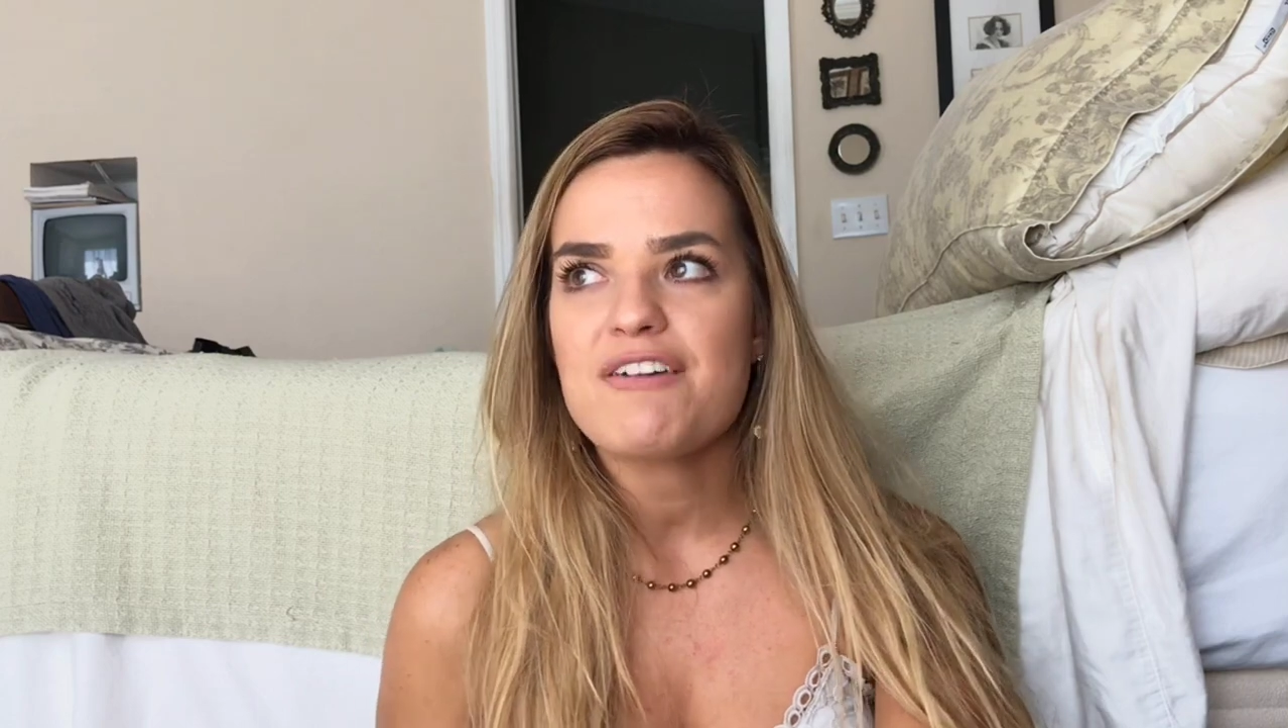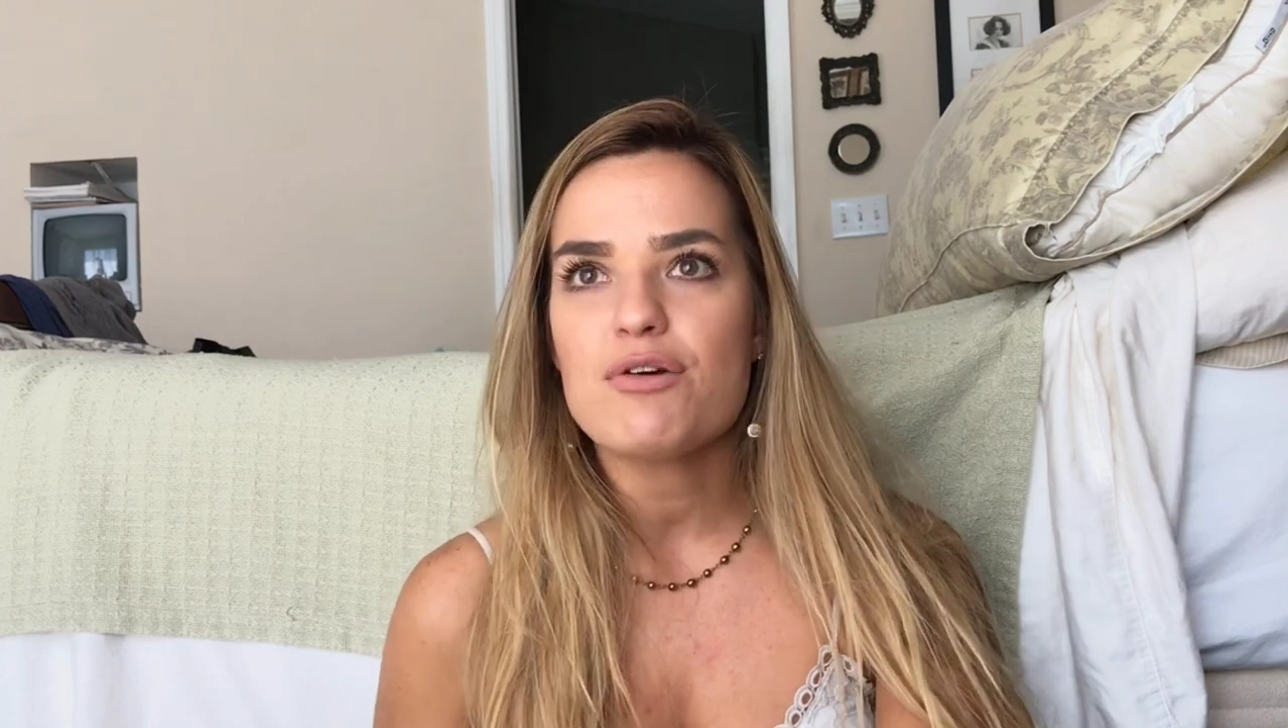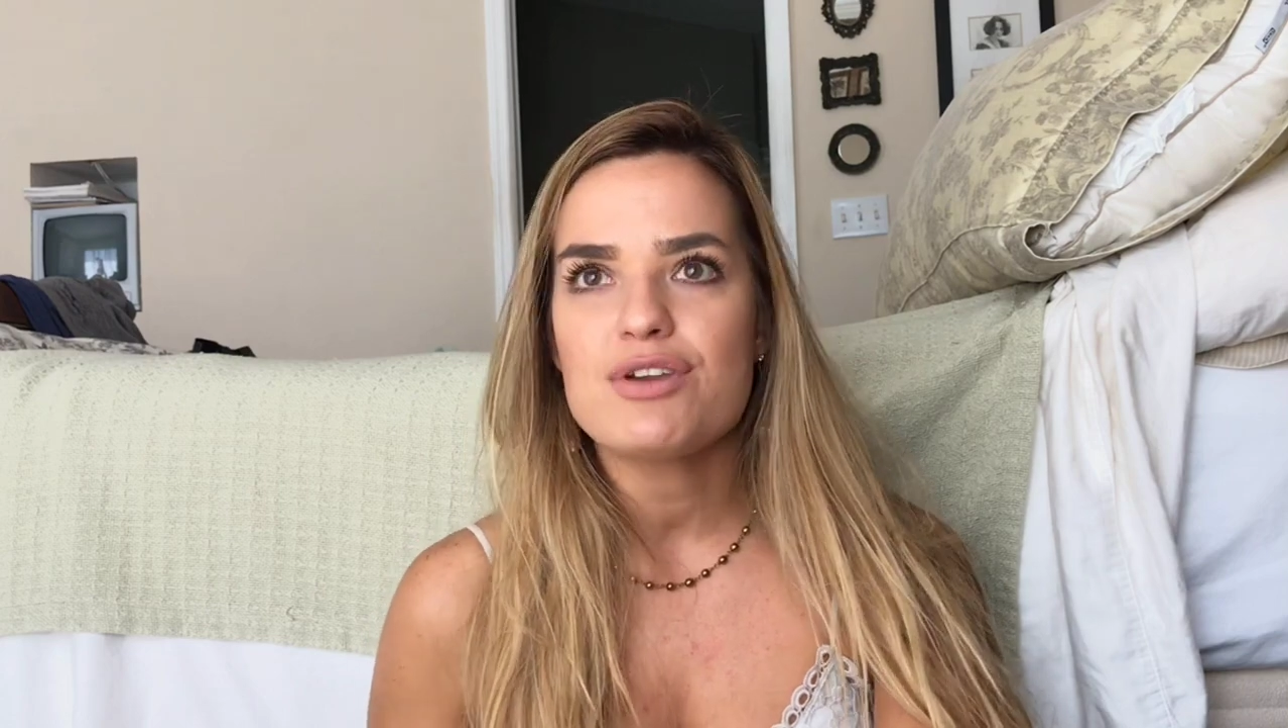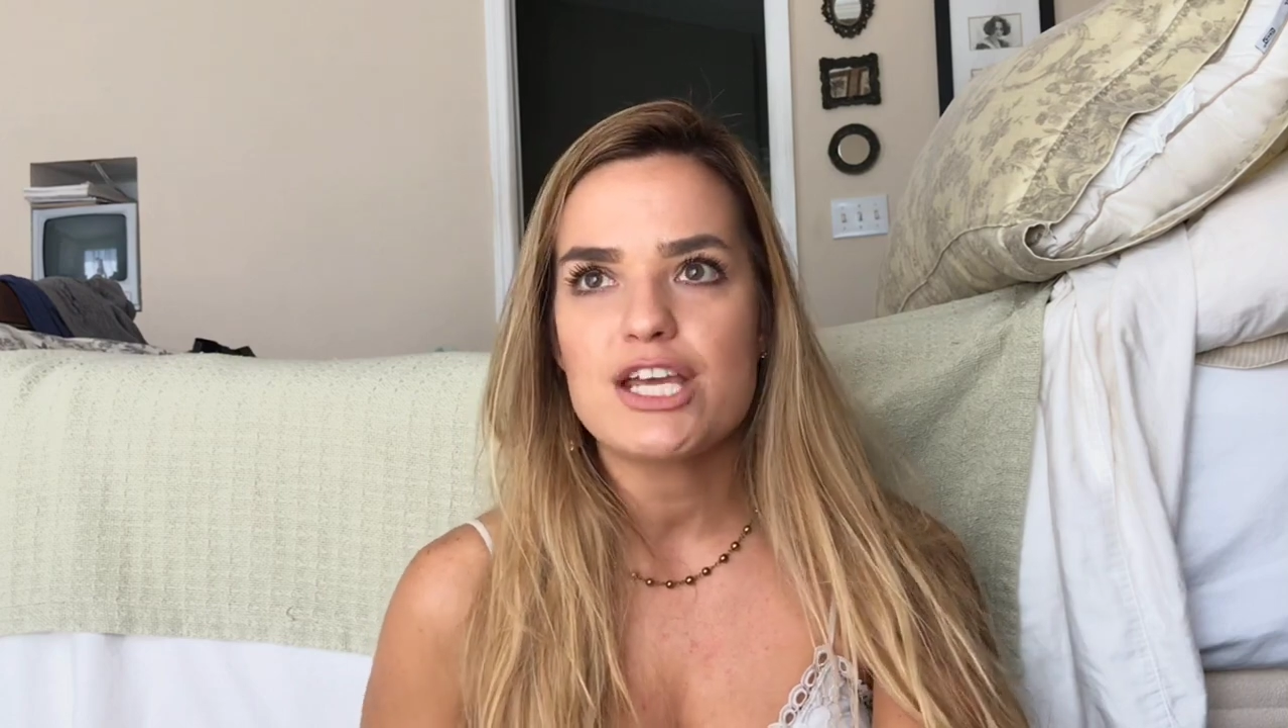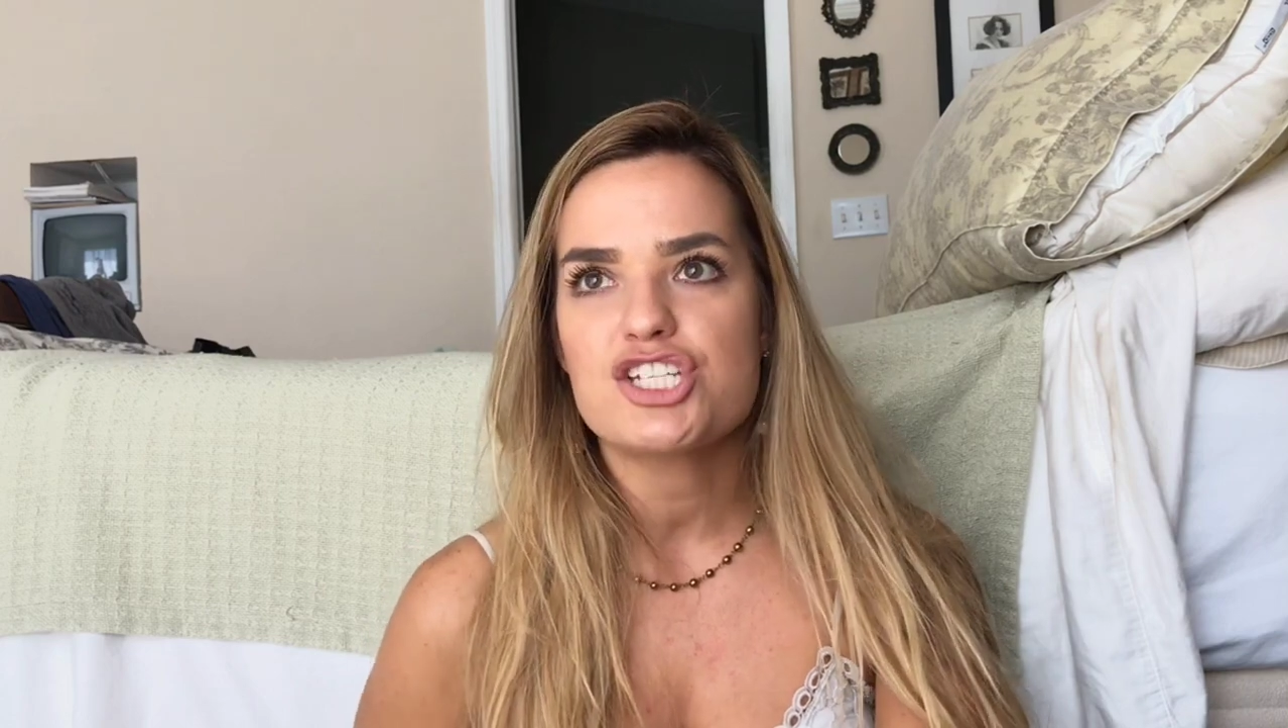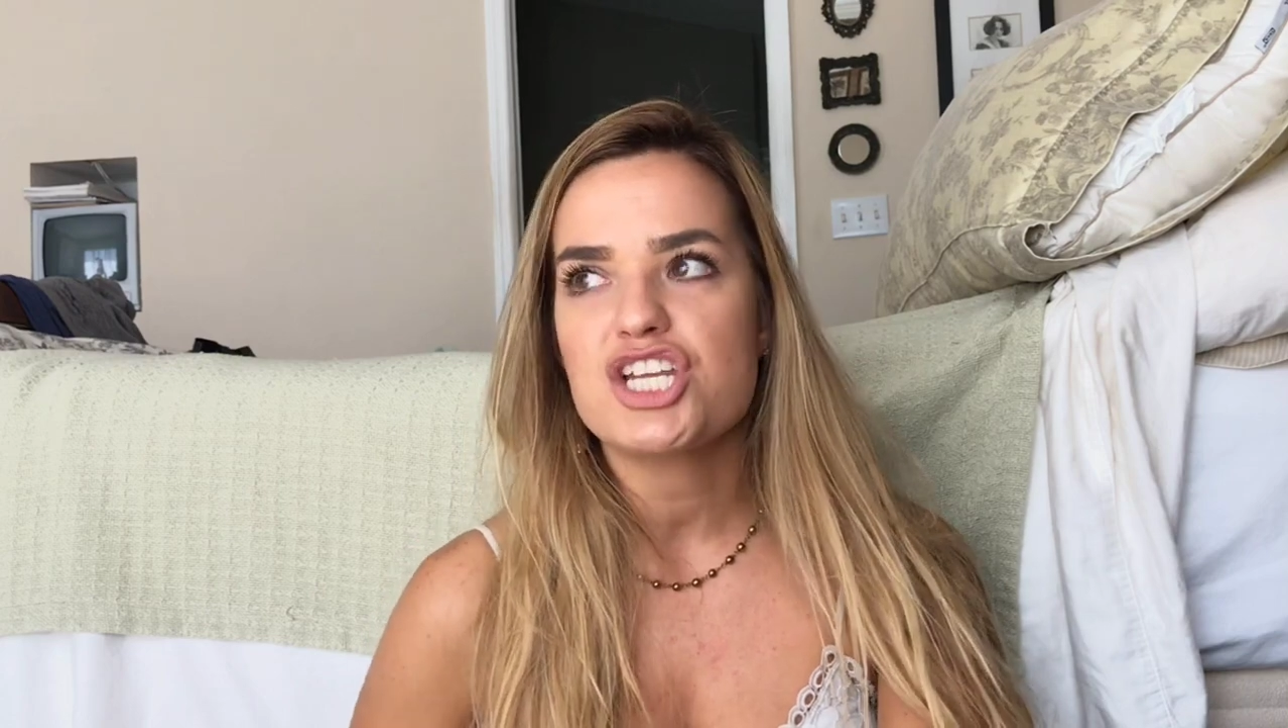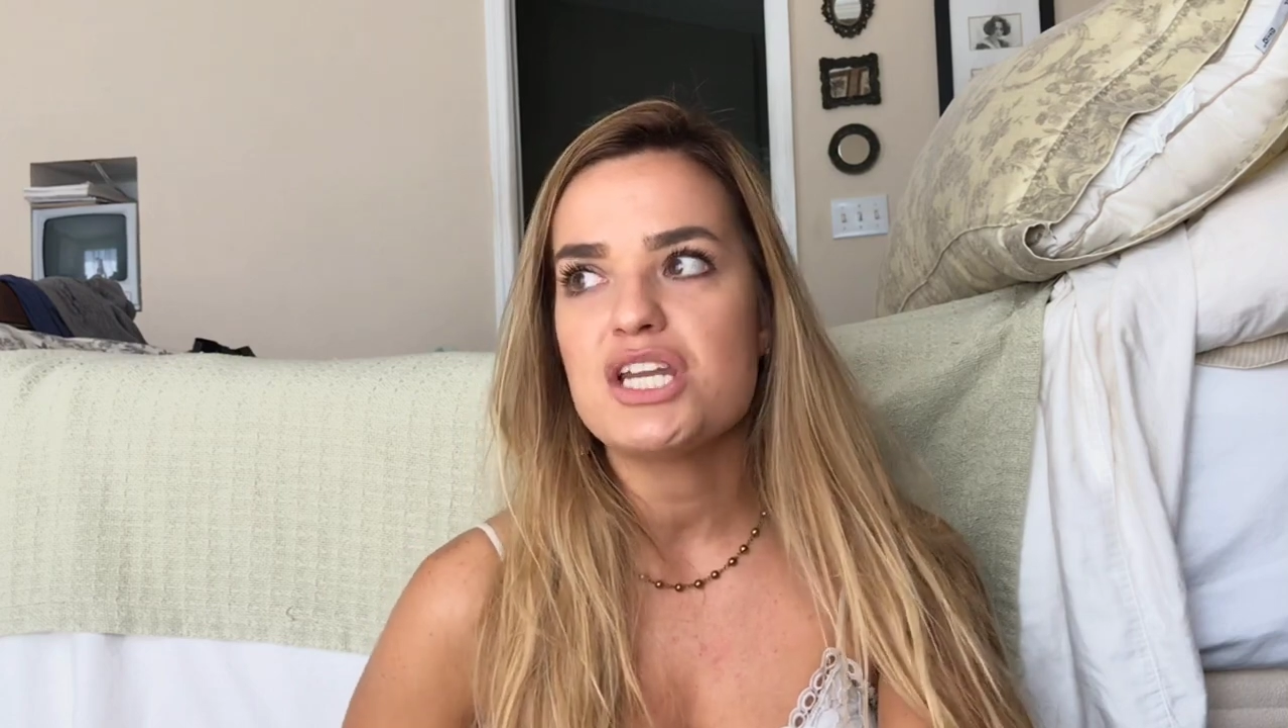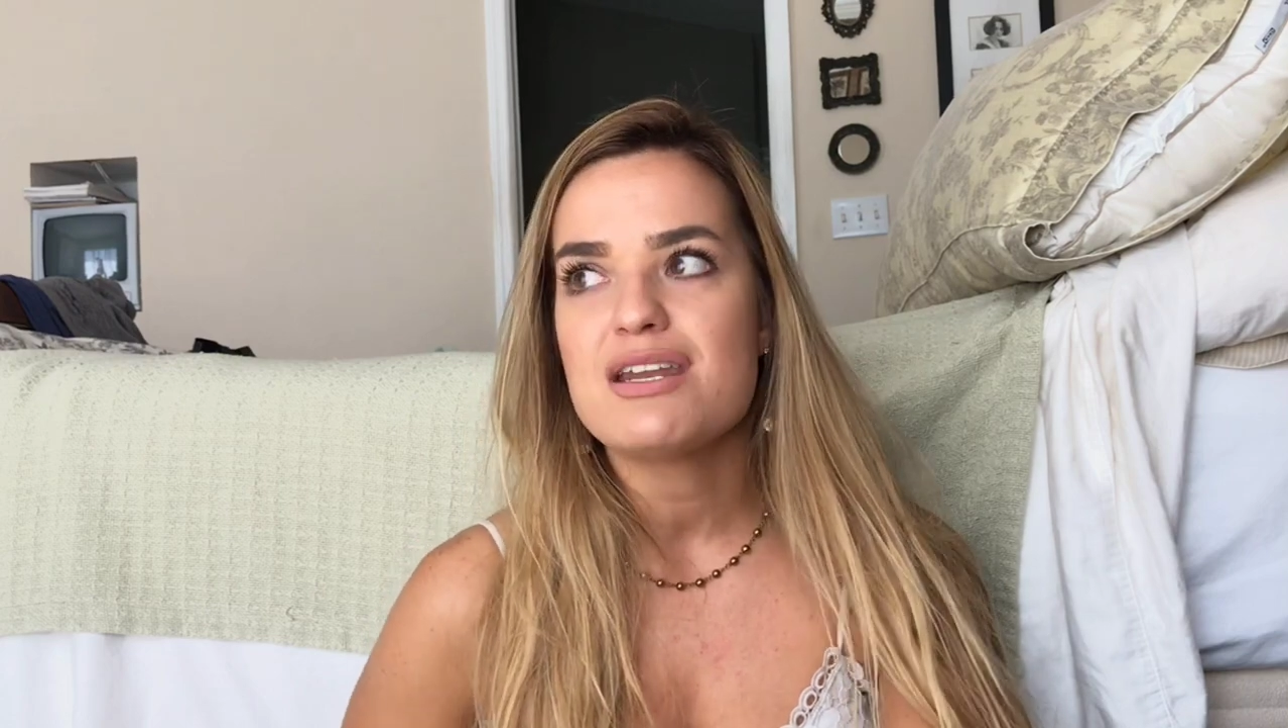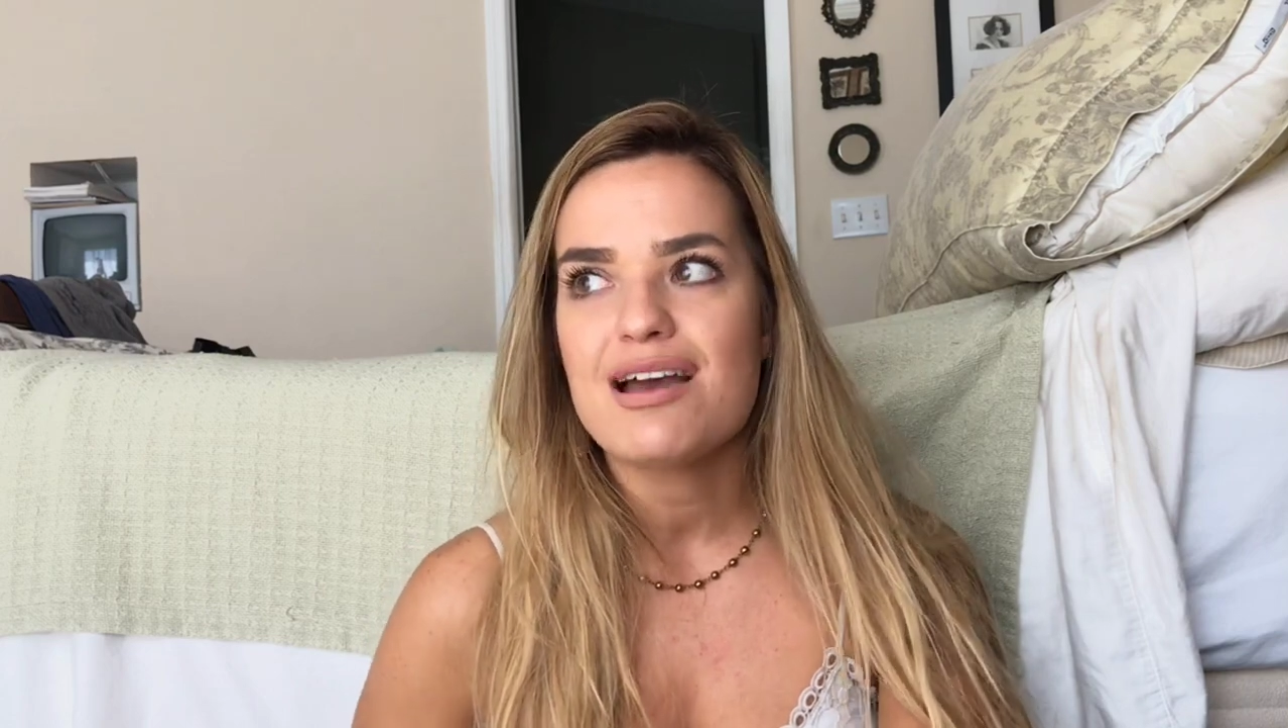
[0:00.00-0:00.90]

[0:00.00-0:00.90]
foundation